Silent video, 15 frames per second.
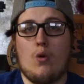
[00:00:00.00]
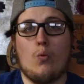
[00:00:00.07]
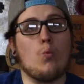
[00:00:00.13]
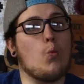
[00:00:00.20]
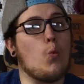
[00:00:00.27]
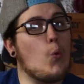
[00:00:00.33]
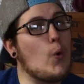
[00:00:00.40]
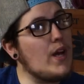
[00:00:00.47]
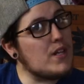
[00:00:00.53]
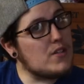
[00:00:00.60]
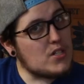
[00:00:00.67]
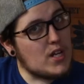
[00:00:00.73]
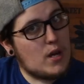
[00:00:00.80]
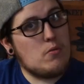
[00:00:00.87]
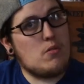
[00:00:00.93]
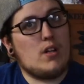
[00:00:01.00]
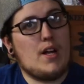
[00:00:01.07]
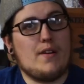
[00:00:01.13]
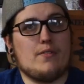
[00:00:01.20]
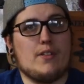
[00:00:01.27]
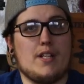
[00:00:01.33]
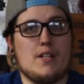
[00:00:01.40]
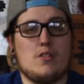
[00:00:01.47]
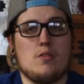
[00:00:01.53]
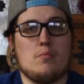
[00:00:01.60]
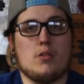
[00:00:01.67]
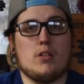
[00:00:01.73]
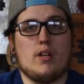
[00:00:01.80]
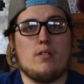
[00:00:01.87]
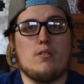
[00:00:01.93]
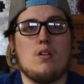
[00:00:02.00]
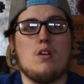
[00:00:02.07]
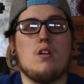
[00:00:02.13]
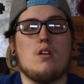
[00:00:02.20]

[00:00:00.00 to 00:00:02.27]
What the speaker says: which I will have linked to below.